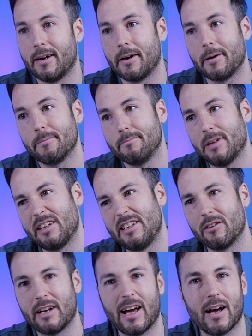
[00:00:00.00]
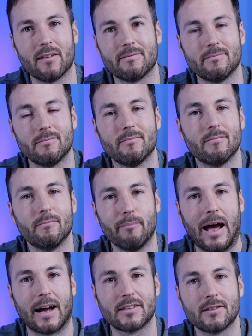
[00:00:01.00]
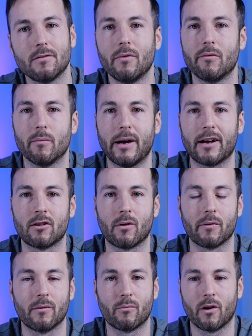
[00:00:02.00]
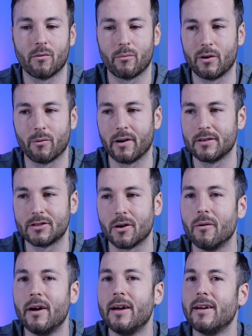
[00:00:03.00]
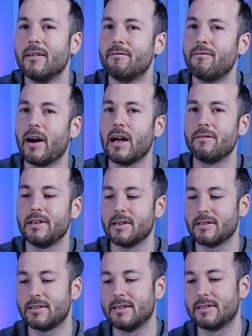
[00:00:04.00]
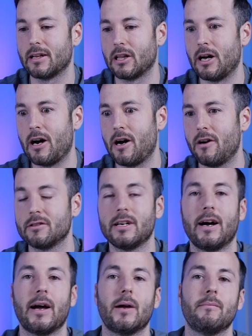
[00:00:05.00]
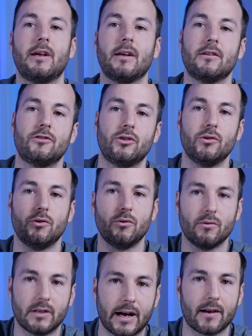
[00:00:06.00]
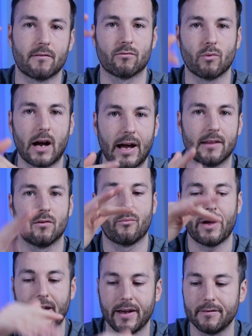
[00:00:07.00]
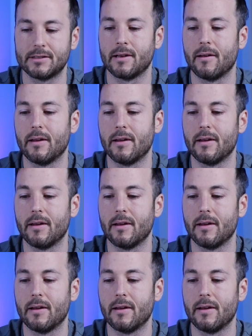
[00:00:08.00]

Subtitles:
a year and a half, max. We were back to where we were. So 5 years is a long time to kind of ride the waves,